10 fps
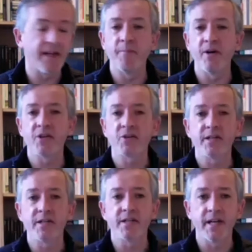bar
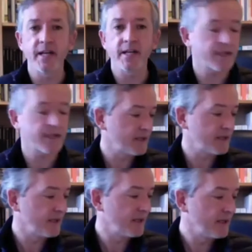26
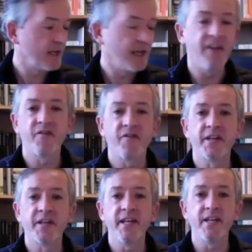if the
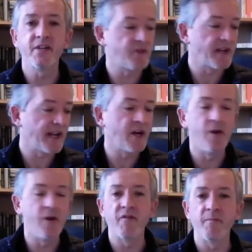D is ringing
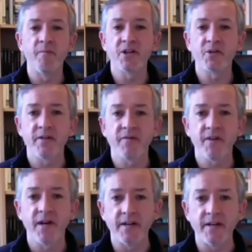over from bar 25.